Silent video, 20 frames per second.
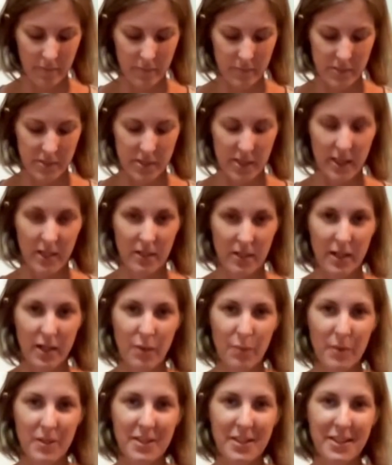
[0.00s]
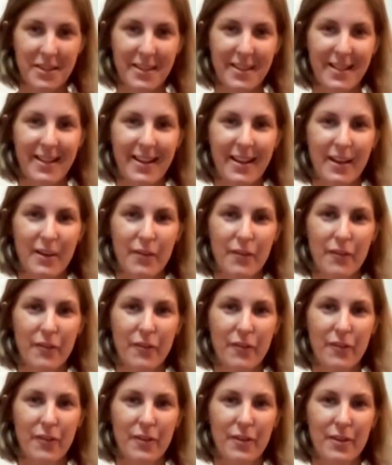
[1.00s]
sick now, but nothing
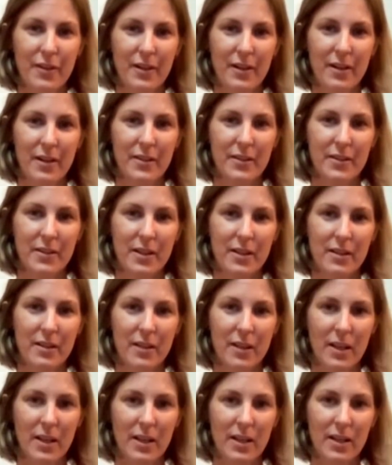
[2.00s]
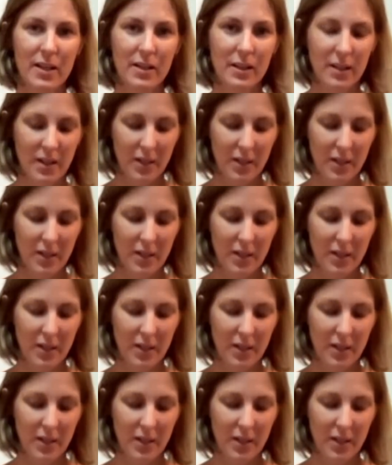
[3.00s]
life uh, threatening.